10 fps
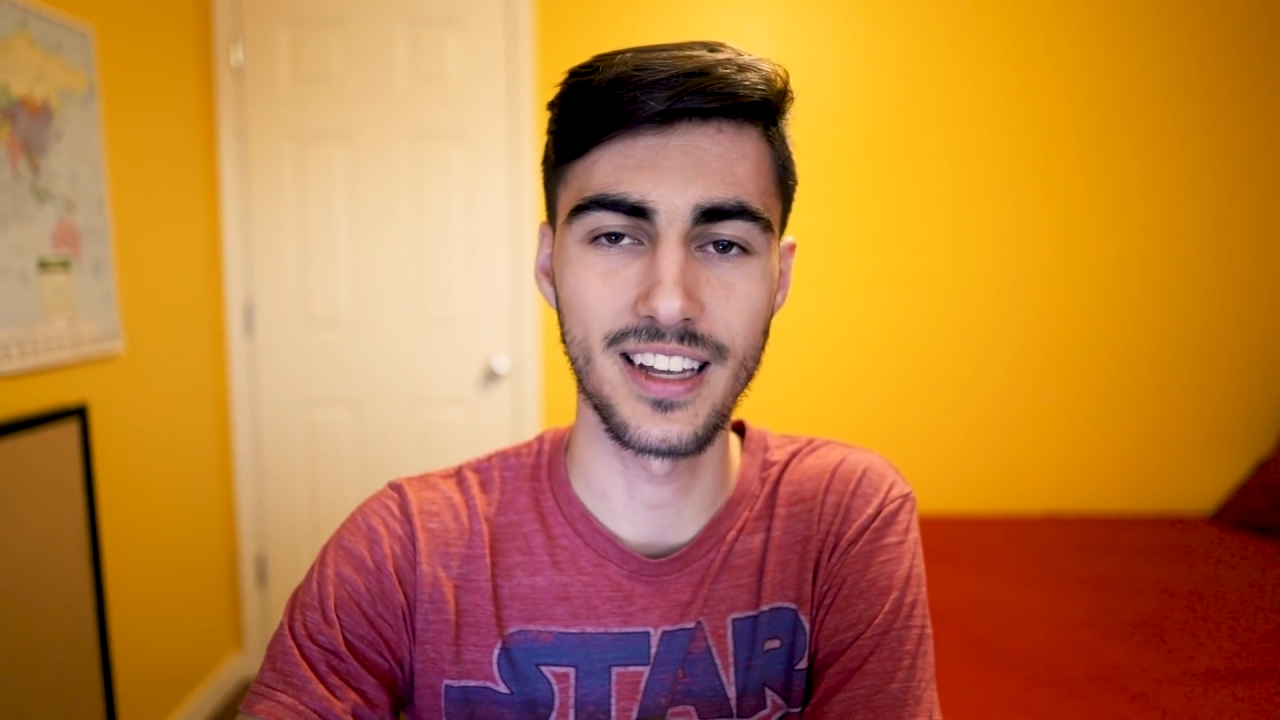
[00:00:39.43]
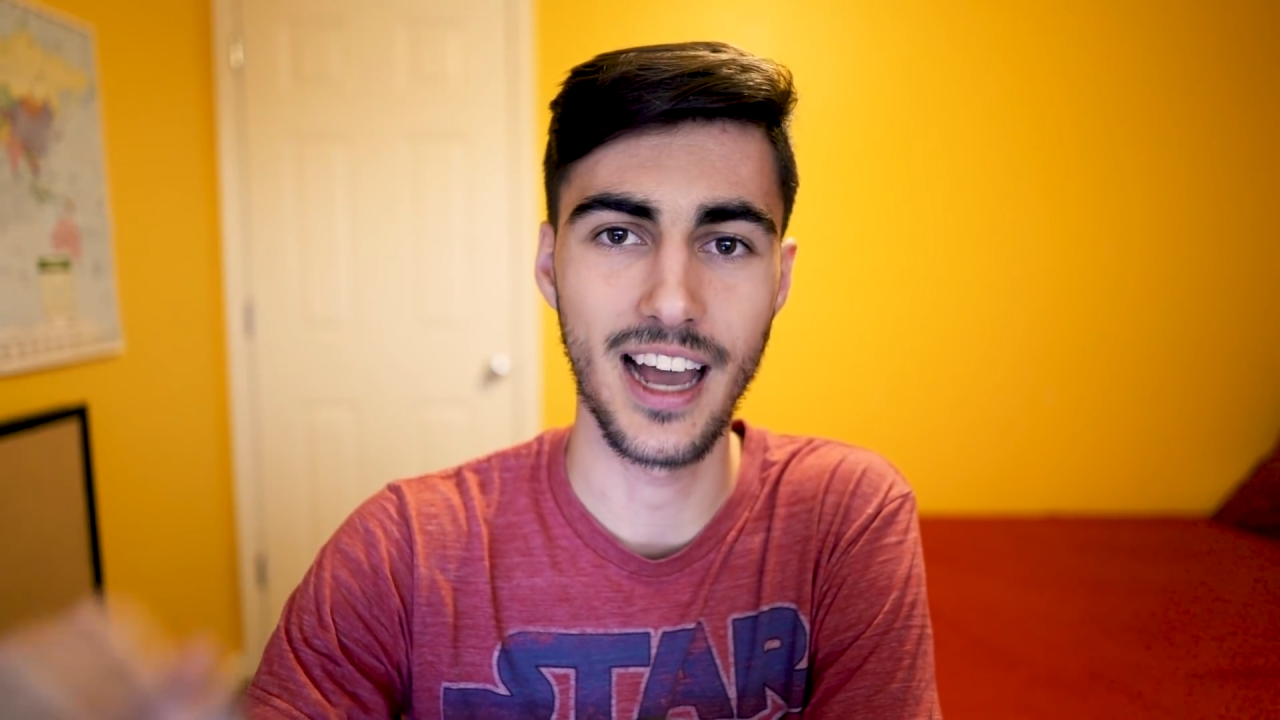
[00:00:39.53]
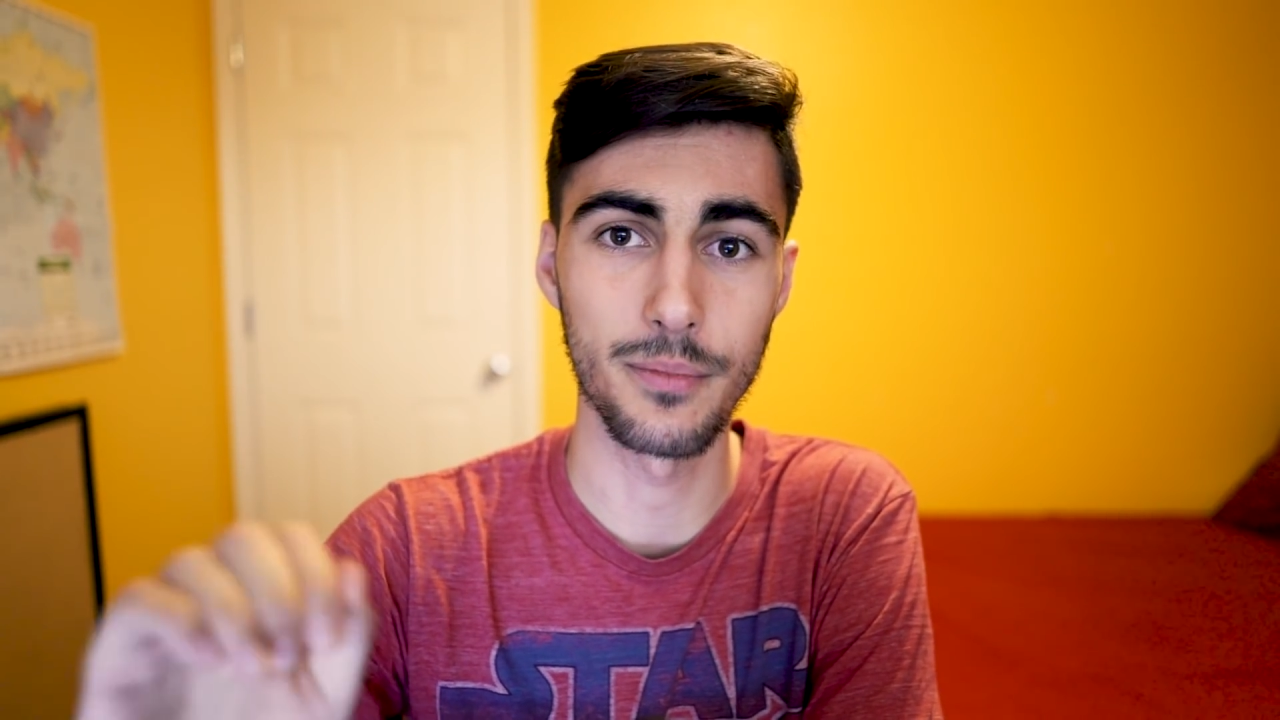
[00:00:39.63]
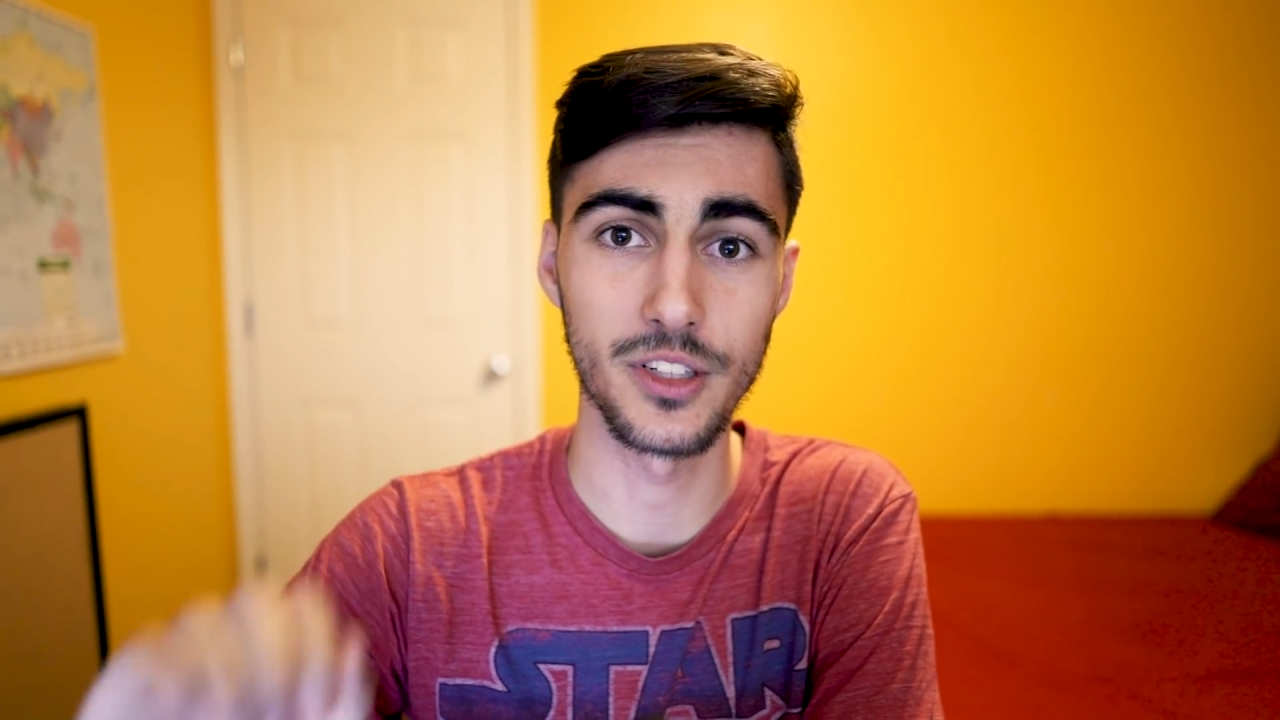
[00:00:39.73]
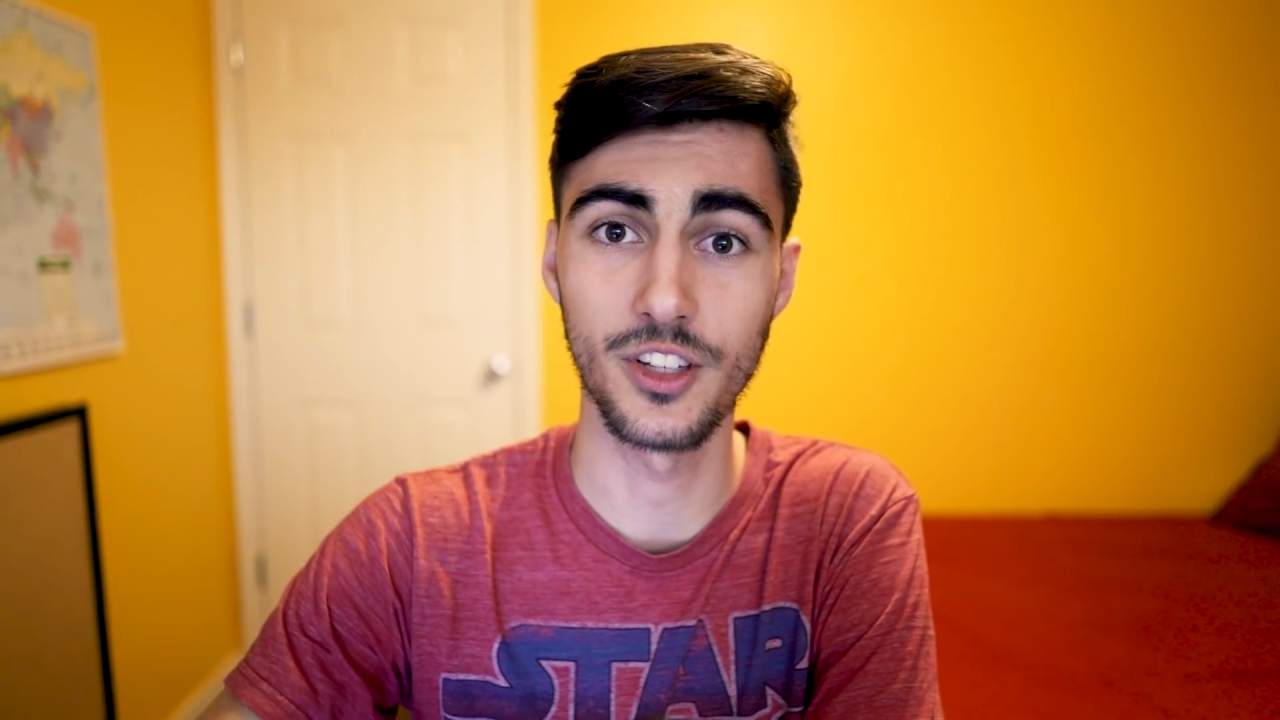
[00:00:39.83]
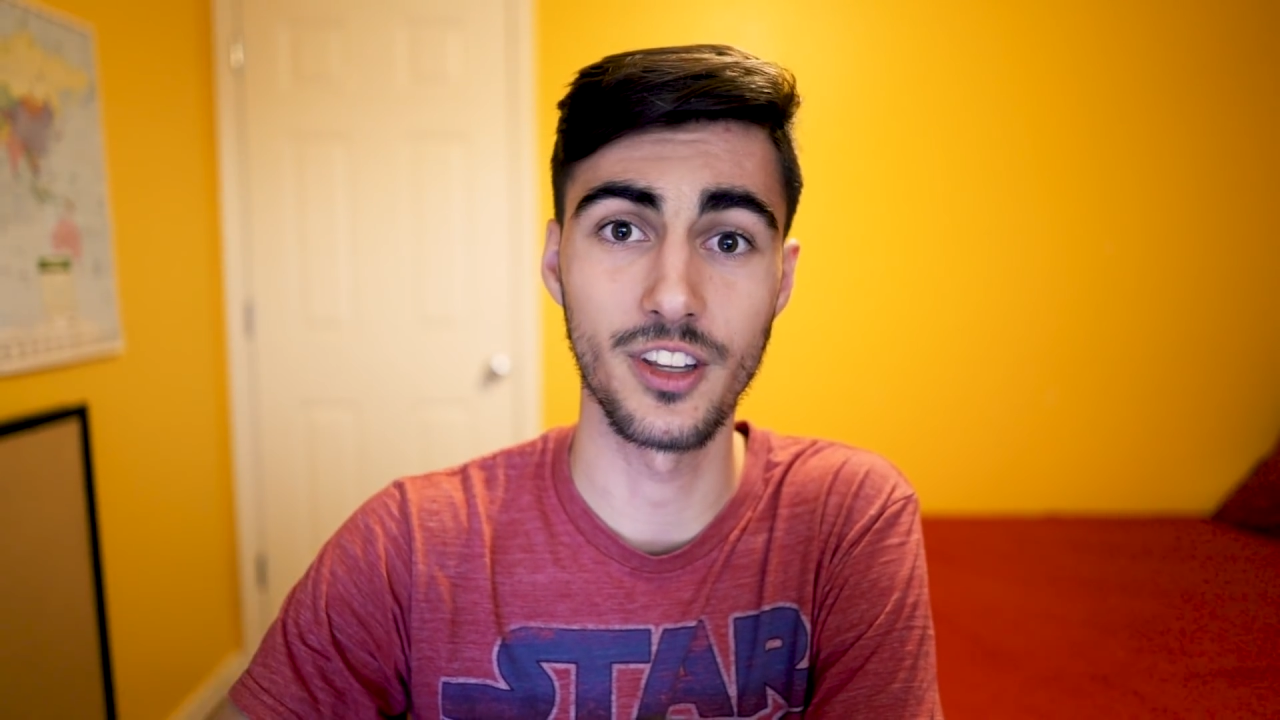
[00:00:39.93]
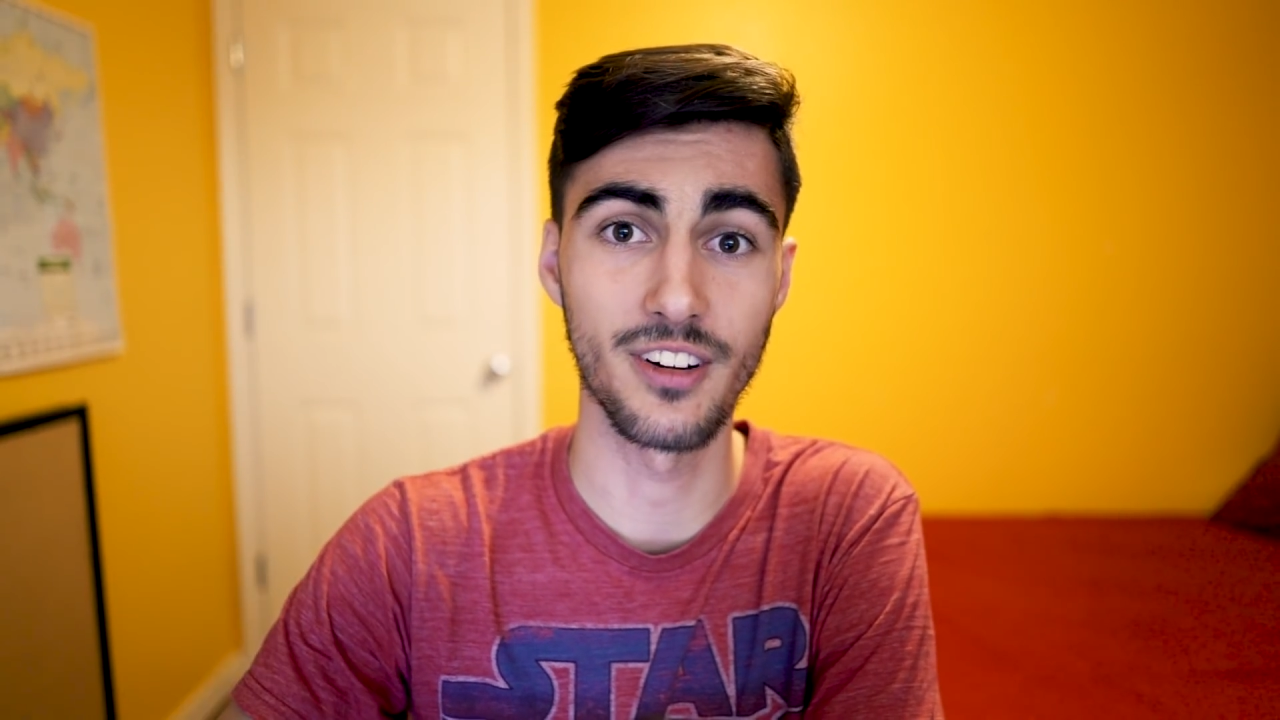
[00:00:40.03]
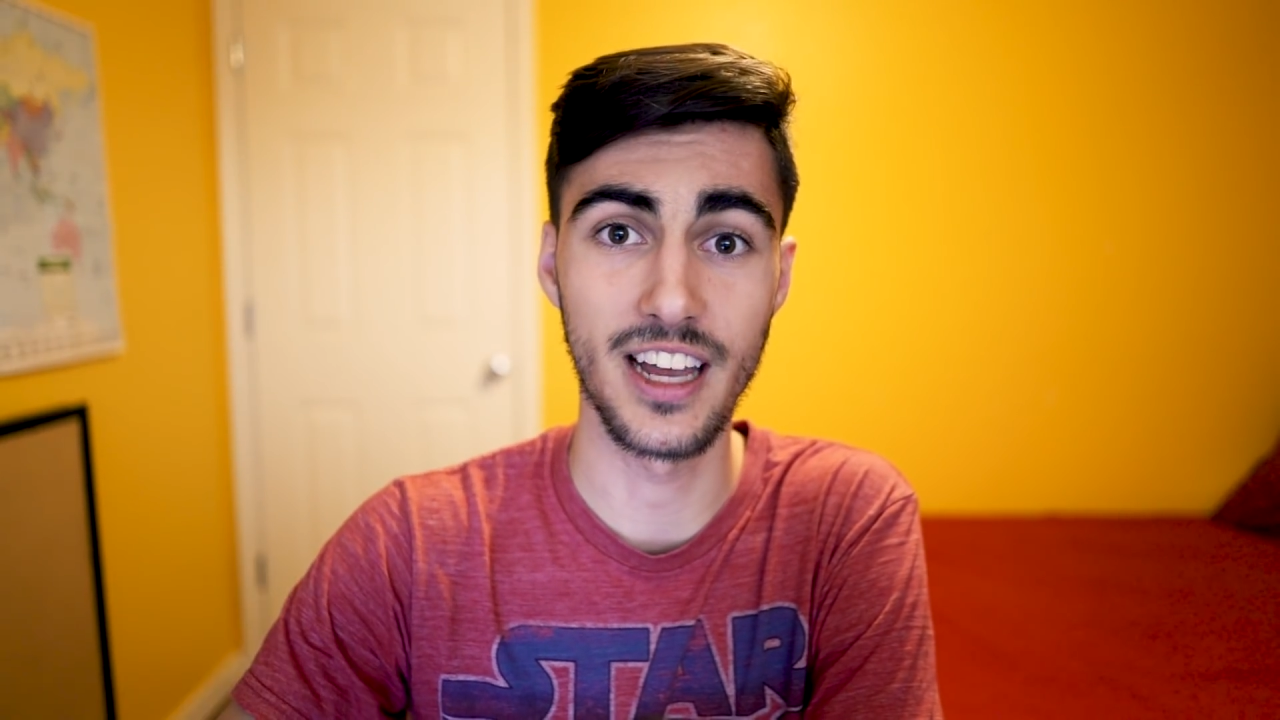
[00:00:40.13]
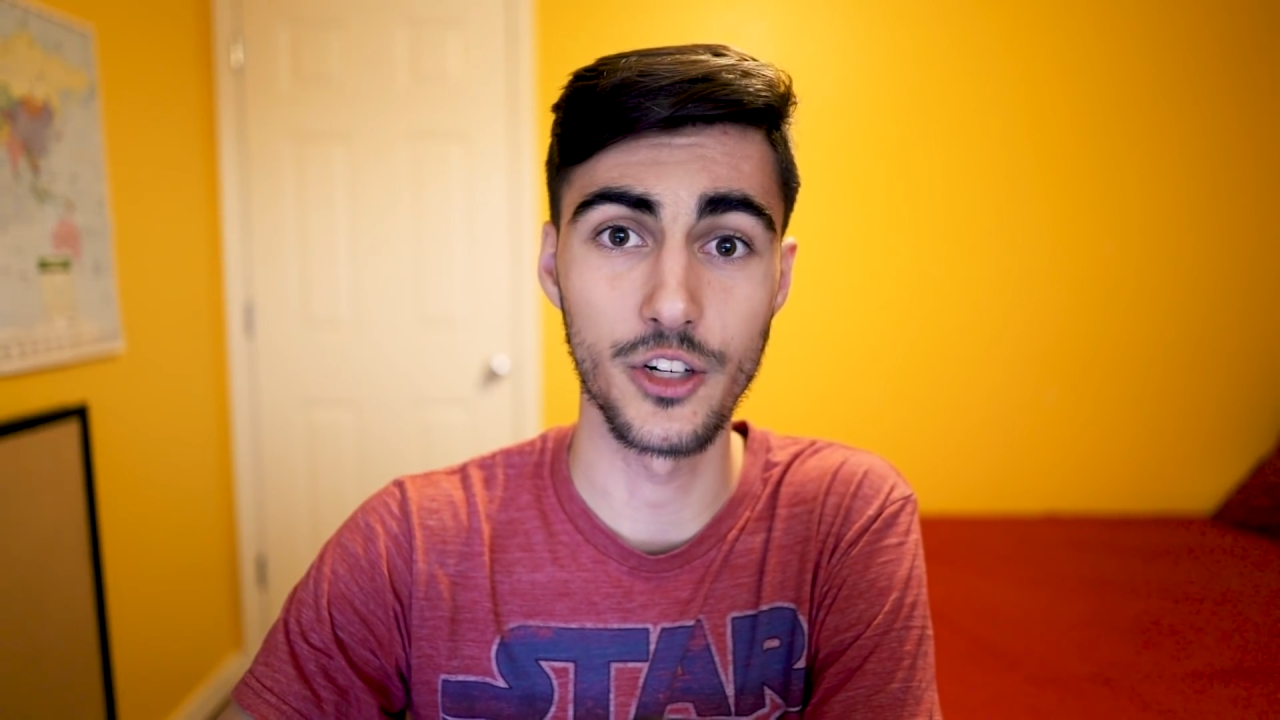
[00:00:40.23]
cameras to their